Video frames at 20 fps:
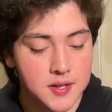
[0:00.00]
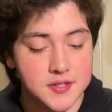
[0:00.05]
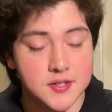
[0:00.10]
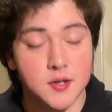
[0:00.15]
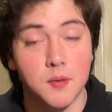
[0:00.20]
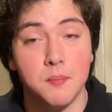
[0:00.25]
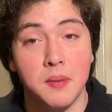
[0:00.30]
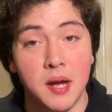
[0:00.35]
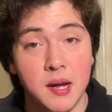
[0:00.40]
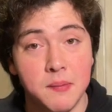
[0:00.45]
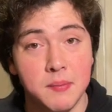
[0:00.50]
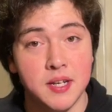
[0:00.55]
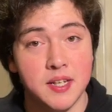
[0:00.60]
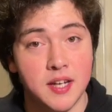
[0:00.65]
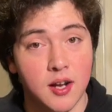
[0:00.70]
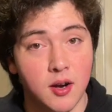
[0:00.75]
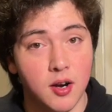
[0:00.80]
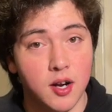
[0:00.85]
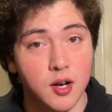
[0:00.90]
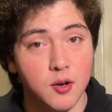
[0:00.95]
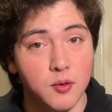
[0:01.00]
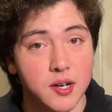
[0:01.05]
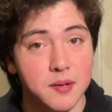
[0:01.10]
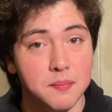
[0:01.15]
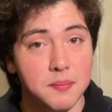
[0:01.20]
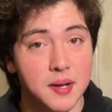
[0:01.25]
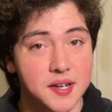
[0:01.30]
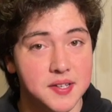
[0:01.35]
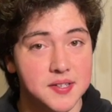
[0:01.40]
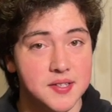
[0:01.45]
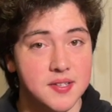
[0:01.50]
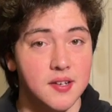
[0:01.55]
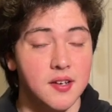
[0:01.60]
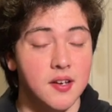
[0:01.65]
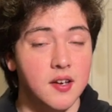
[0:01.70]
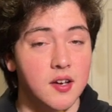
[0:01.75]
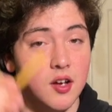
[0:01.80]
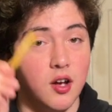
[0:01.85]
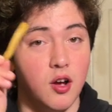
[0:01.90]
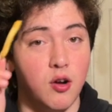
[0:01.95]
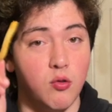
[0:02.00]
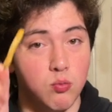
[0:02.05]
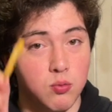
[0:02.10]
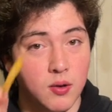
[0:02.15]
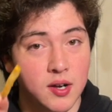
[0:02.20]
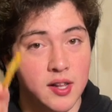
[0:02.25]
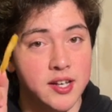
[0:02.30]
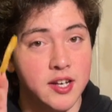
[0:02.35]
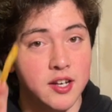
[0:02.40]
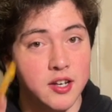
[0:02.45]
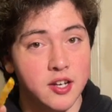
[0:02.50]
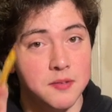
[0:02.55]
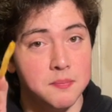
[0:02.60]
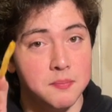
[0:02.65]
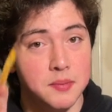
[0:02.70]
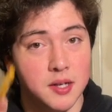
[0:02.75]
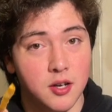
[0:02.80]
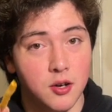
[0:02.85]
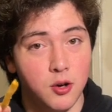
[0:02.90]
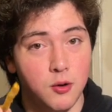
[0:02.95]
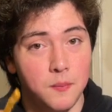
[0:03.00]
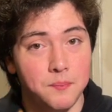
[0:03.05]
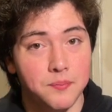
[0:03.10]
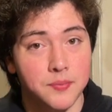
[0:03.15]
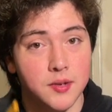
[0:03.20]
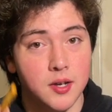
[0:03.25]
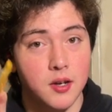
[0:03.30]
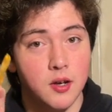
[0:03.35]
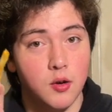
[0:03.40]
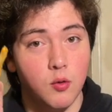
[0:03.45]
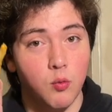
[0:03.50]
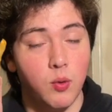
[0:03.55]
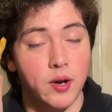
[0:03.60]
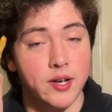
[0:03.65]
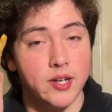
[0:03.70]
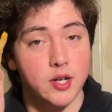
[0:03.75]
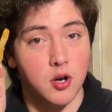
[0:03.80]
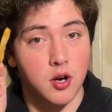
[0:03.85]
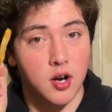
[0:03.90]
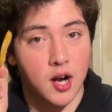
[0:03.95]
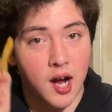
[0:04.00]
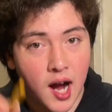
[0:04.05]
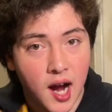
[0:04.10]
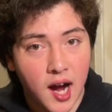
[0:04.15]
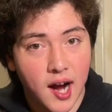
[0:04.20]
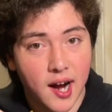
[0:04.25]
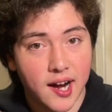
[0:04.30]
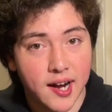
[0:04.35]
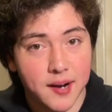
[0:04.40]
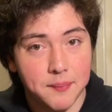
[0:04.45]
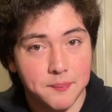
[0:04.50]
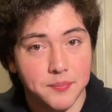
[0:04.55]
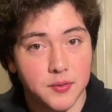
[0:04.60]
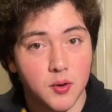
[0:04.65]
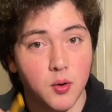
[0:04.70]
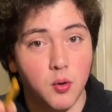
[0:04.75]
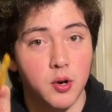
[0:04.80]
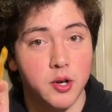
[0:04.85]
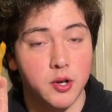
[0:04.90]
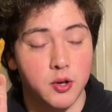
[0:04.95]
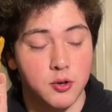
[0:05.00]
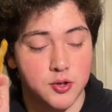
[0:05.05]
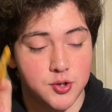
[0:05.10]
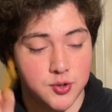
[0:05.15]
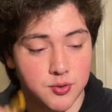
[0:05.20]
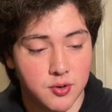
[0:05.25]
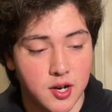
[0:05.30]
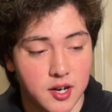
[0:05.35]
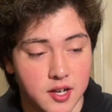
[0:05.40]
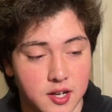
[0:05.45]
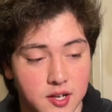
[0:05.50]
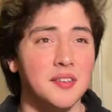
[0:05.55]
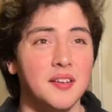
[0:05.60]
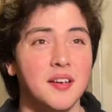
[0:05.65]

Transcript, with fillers: So maybe Dairy Queen makes a really good meal when you're high or you're drunk.